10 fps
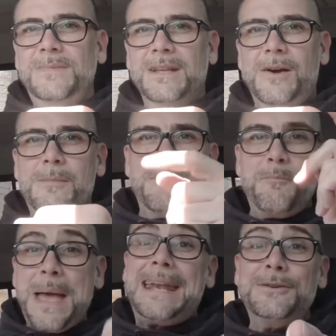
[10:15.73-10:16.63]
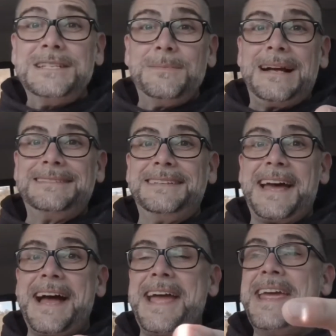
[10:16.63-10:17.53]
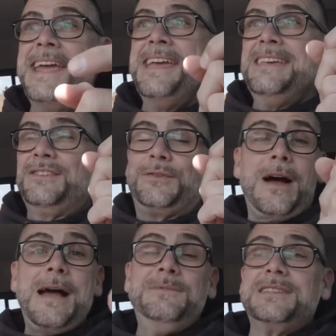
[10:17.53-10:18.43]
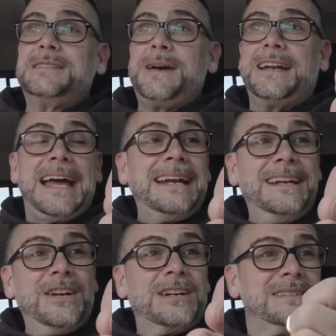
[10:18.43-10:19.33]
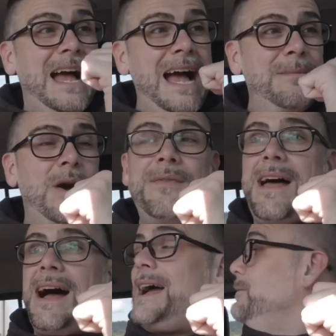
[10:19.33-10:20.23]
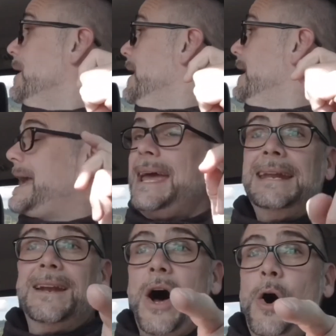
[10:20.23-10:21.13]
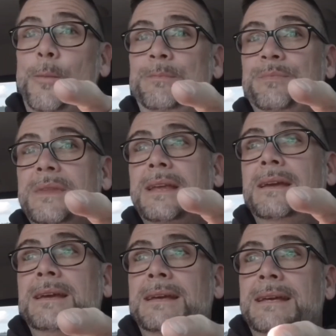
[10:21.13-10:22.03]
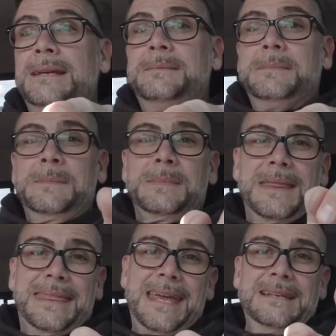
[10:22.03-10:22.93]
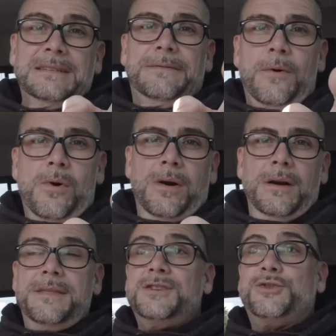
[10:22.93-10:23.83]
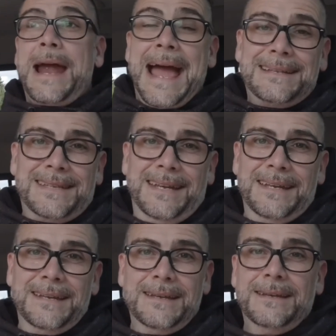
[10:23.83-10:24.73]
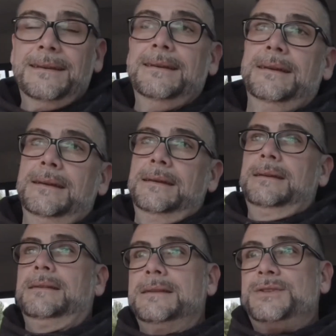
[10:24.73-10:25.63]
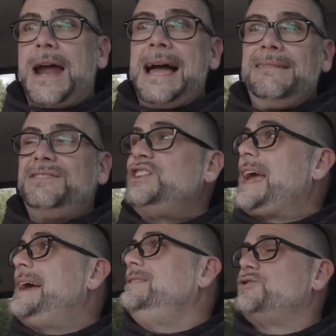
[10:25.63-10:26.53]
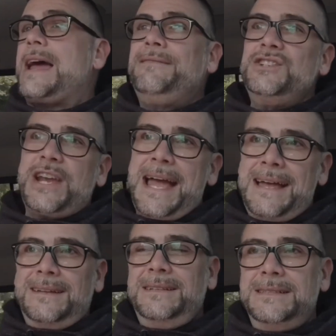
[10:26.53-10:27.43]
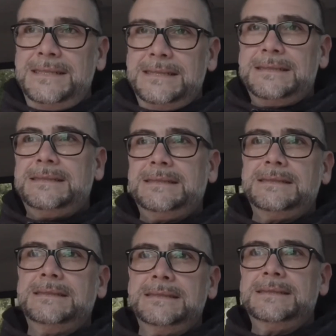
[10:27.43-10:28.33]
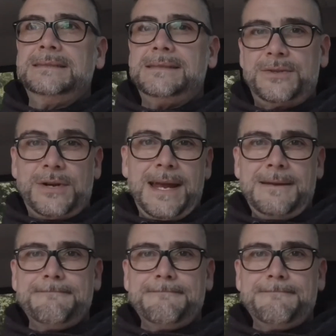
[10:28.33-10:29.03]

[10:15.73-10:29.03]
Oh, battery's about to die, so I'm just about out of here because I'm on the highway headed home. But thanks for the DRAT, the drive and chat, the DRAT.